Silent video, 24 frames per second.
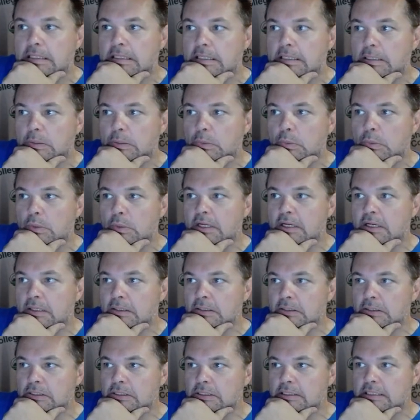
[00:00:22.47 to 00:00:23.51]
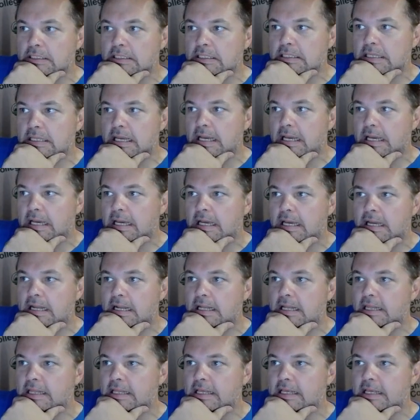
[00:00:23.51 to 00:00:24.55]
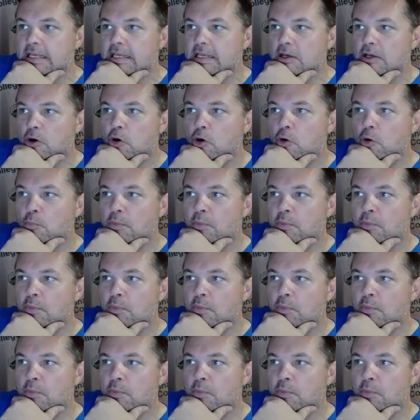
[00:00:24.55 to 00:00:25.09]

we are looking at the home